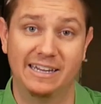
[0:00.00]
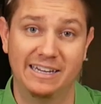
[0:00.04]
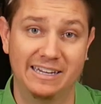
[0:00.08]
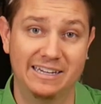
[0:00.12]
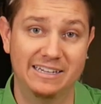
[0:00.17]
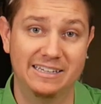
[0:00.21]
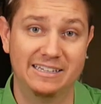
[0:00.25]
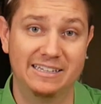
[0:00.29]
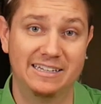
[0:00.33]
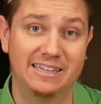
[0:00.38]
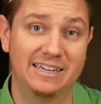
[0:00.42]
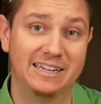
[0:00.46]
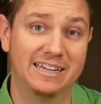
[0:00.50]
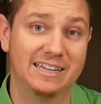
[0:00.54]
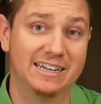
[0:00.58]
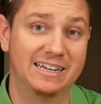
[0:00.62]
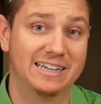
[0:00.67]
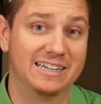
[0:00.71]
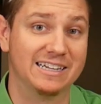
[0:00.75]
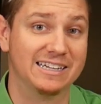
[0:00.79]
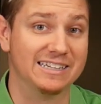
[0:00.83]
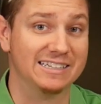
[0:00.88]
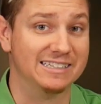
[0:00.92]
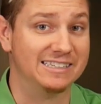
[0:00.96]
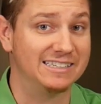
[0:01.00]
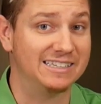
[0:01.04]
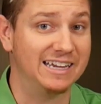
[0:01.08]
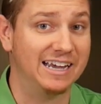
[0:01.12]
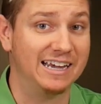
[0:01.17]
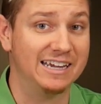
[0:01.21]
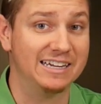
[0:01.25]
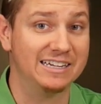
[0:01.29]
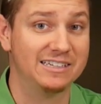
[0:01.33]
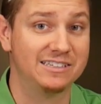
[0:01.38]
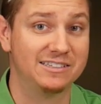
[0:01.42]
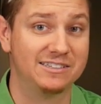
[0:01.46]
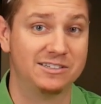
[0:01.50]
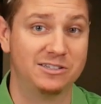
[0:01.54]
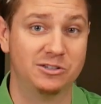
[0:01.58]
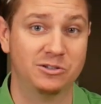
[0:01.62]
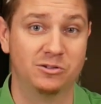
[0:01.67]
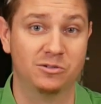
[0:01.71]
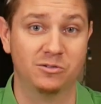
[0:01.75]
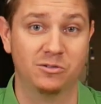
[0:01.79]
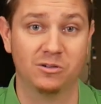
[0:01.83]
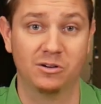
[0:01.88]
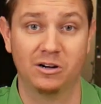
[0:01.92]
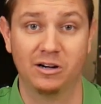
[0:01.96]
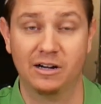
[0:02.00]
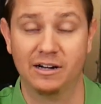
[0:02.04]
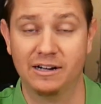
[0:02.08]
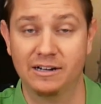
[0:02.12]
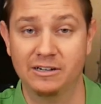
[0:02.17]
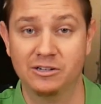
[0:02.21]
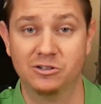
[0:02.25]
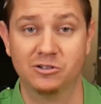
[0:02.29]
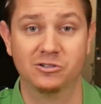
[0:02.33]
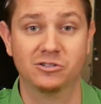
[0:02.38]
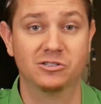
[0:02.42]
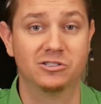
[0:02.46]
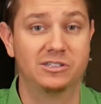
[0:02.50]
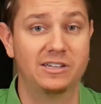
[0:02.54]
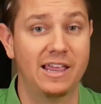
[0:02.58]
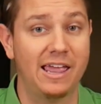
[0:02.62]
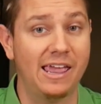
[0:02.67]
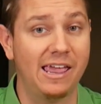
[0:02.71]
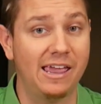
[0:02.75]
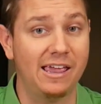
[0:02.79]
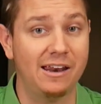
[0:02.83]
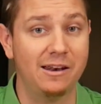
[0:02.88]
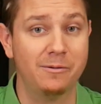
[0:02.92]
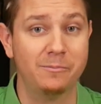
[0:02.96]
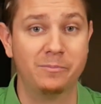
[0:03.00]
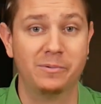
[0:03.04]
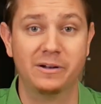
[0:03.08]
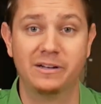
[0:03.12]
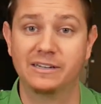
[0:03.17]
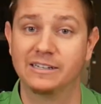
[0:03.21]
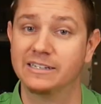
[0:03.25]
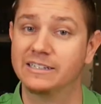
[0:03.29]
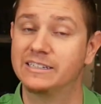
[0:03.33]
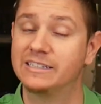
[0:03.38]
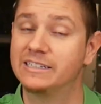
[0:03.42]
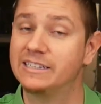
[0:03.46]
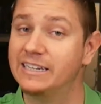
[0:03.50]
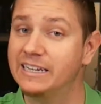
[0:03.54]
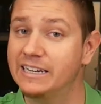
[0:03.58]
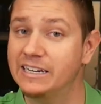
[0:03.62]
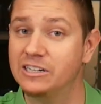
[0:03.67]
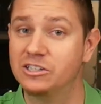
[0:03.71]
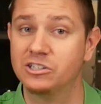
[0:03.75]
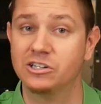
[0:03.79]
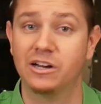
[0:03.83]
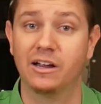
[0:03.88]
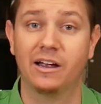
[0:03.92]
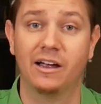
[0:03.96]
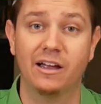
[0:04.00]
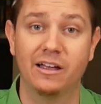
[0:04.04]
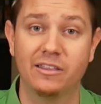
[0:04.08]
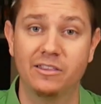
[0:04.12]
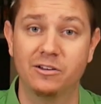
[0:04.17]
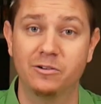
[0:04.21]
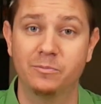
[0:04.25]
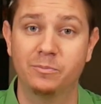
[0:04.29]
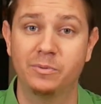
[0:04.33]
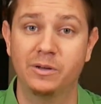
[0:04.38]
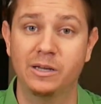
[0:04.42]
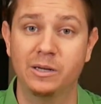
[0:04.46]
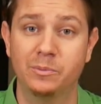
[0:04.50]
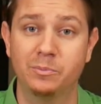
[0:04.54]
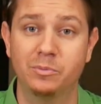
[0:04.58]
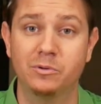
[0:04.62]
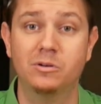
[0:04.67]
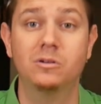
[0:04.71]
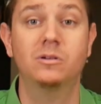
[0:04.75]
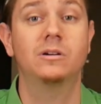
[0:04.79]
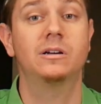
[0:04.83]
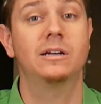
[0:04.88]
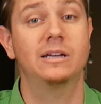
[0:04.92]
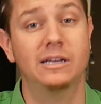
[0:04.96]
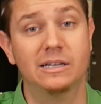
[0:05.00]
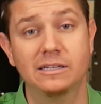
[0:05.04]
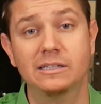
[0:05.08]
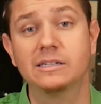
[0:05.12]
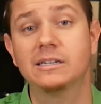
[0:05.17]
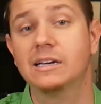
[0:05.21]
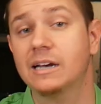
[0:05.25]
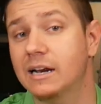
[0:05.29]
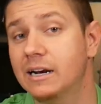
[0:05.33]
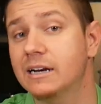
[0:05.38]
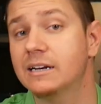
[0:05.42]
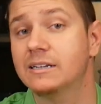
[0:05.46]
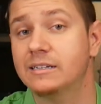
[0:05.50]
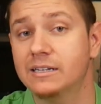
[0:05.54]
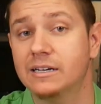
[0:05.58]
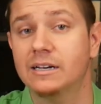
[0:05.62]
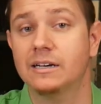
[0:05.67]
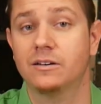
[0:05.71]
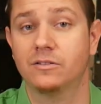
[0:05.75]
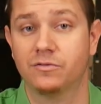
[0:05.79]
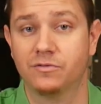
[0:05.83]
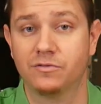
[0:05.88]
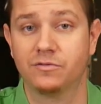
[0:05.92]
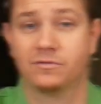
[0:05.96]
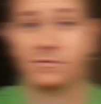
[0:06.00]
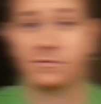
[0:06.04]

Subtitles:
easy and concise to understand, but to teach other people, it's kind of tough.